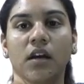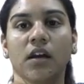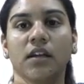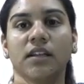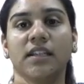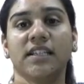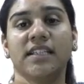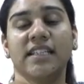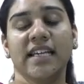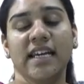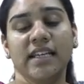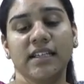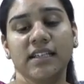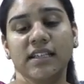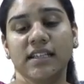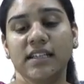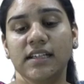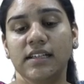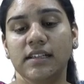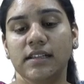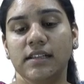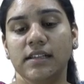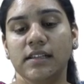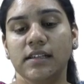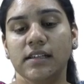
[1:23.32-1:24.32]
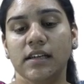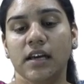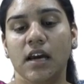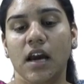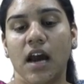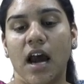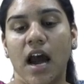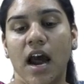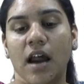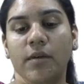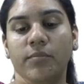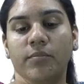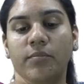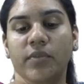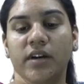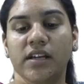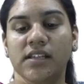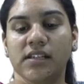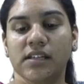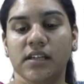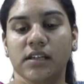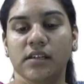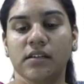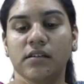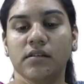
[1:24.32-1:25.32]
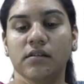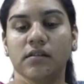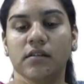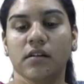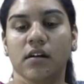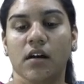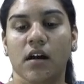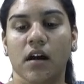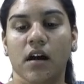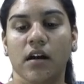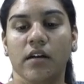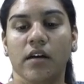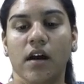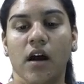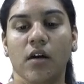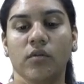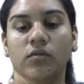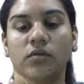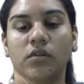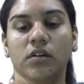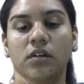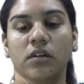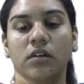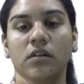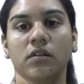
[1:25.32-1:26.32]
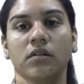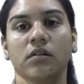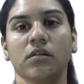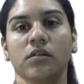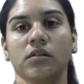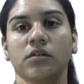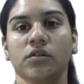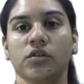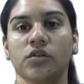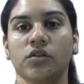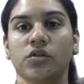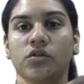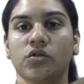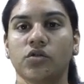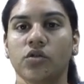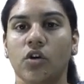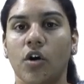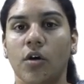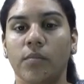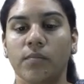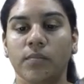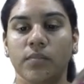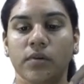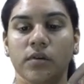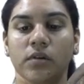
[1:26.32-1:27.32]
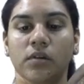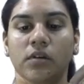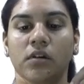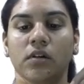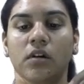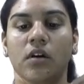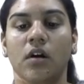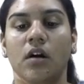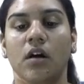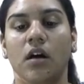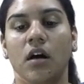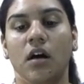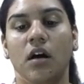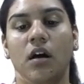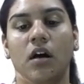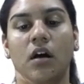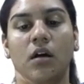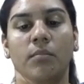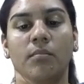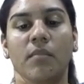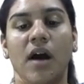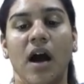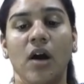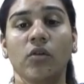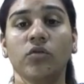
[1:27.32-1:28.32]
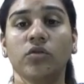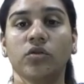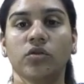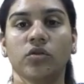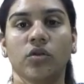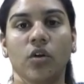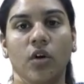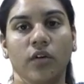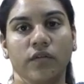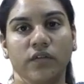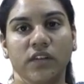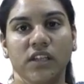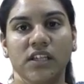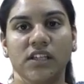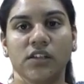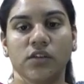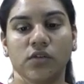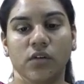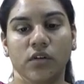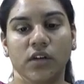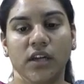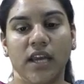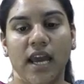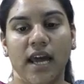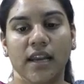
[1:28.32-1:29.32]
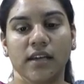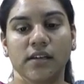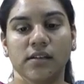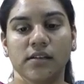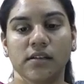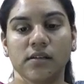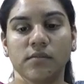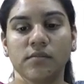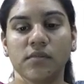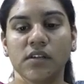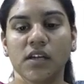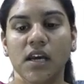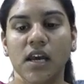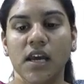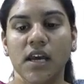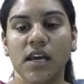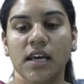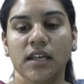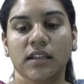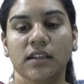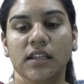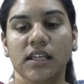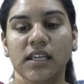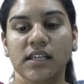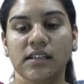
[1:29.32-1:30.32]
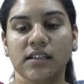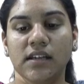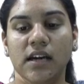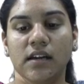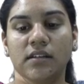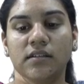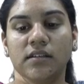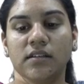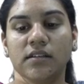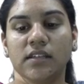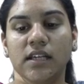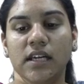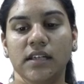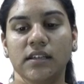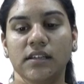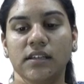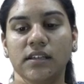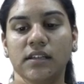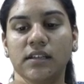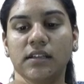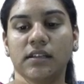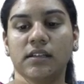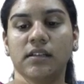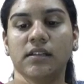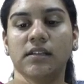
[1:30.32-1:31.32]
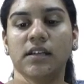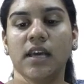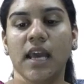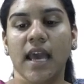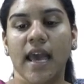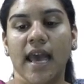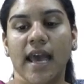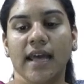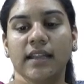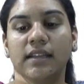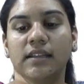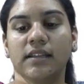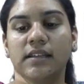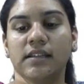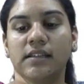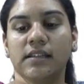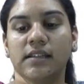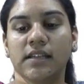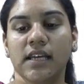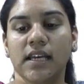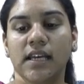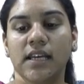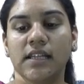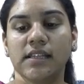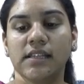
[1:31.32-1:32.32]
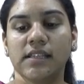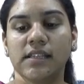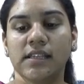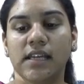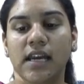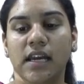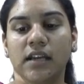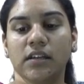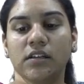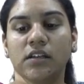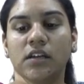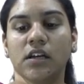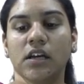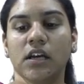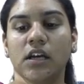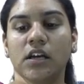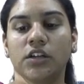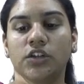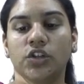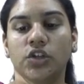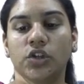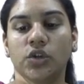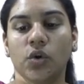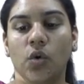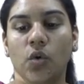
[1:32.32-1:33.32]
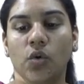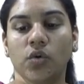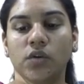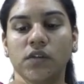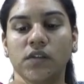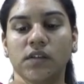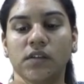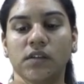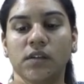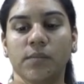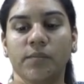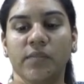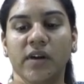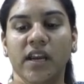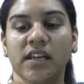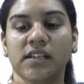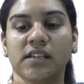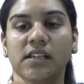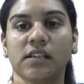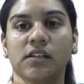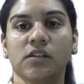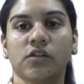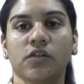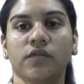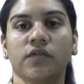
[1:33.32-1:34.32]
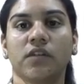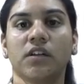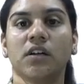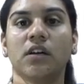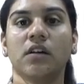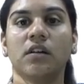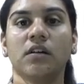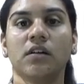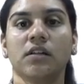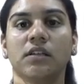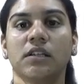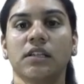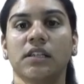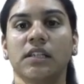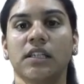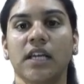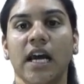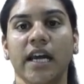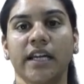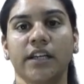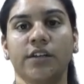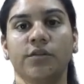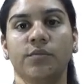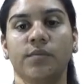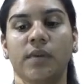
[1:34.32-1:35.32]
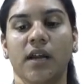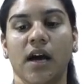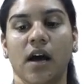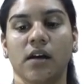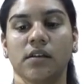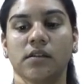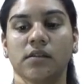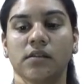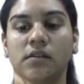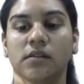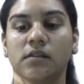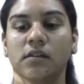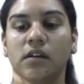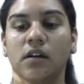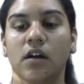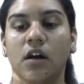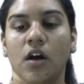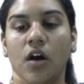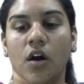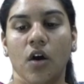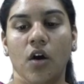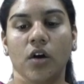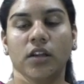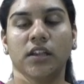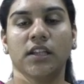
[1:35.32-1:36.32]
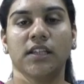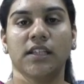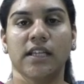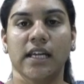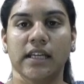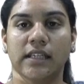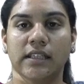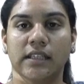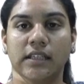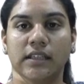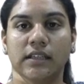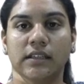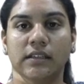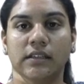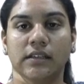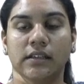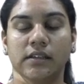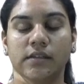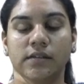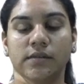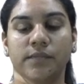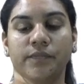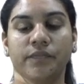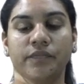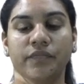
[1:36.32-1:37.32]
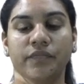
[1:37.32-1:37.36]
the tentacles are present around the top mouth of these organisms. These are the tentacles, and this inset shows the presence of the cnidoblast on the tentacles.